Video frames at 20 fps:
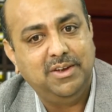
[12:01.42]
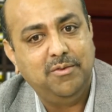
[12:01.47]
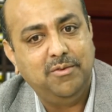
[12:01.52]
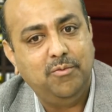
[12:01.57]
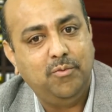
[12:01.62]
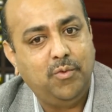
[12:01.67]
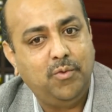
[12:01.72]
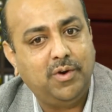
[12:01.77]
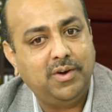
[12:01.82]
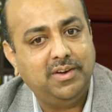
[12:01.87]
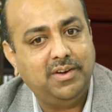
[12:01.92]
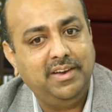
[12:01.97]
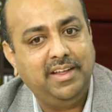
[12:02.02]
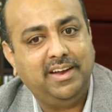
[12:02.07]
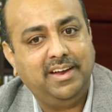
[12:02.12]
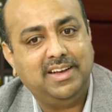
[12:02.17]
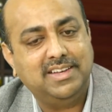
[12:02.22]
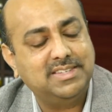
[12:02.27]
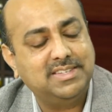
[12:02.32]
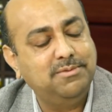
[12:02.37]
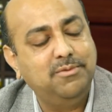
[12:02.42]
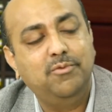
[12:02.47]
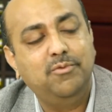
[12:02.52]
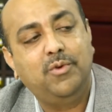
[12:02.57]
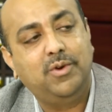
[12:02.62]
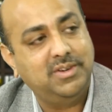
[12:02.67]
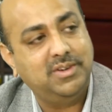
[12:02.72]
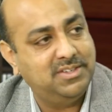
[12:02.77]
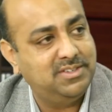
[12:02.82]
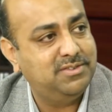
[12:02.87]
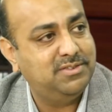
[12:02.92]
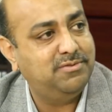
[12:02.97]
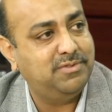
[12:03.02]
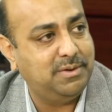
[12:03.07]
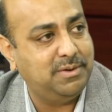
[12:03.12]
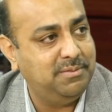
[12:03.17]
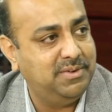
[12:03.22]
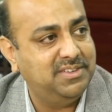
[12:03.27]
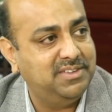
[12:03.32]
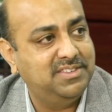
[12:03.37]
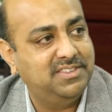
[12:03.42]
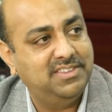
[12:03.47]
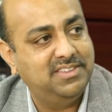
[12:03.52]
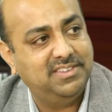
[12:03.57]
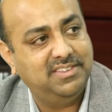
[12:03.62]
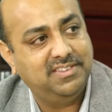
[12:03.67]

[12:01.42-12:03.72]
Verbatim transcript: what the customer wants from us.